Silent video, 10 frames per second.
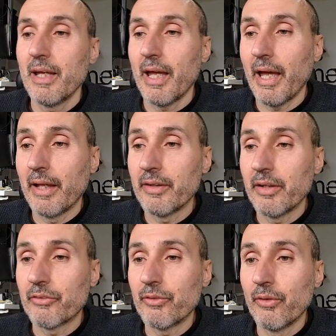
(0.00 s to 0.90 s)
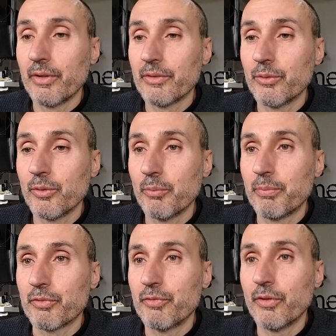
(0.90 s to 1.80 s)
and it's going to
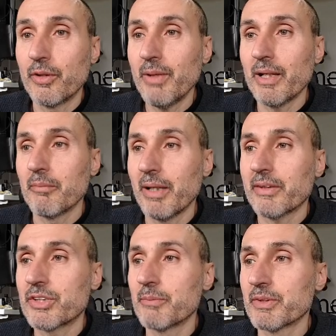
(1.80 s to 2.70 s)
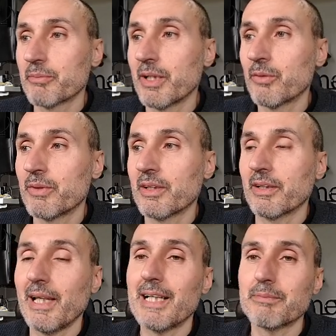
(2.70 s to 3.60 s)
perform, and the black sheep is a method within a
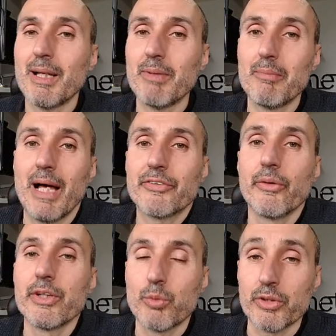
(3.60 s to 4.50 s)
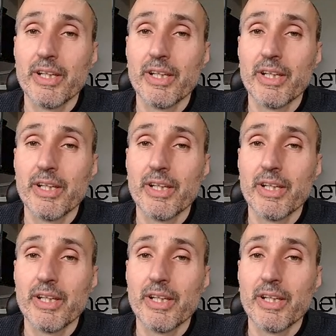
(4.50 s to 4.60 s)
class, blah, blah, blah. So it worked.